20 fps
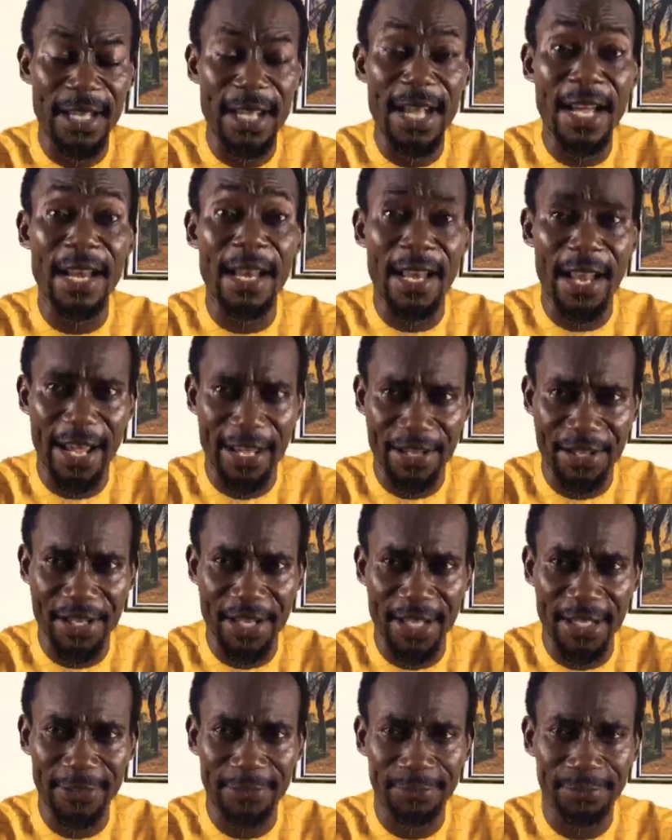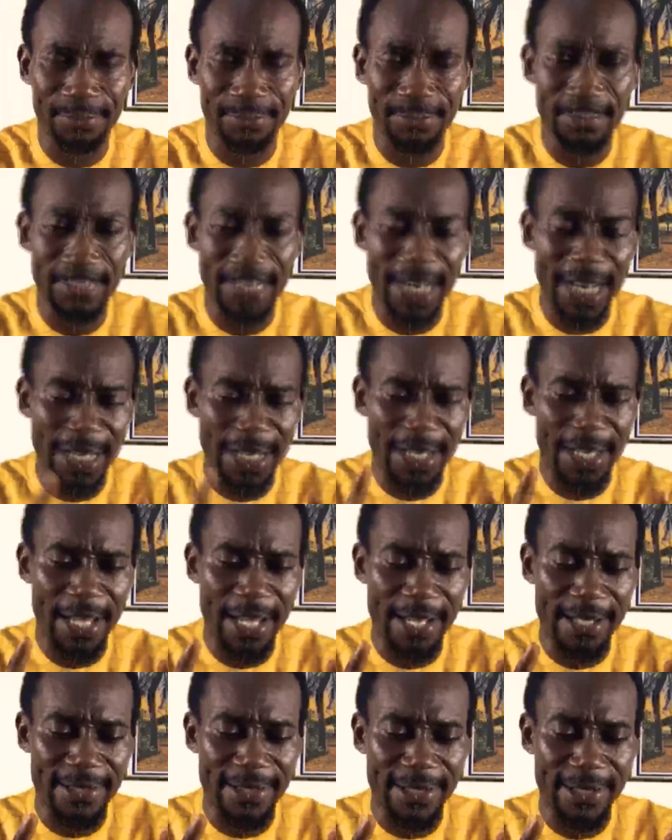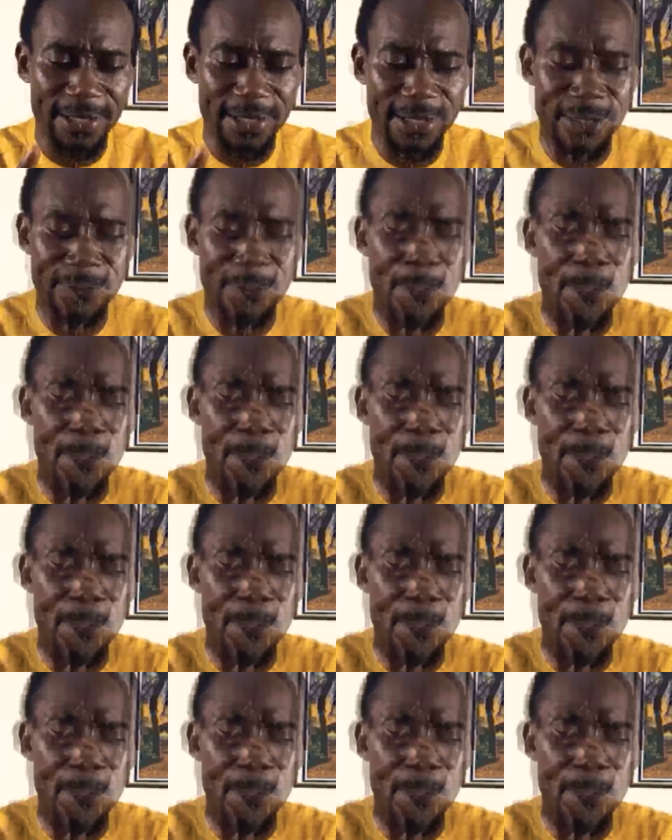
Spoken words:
Elijah. And here is it.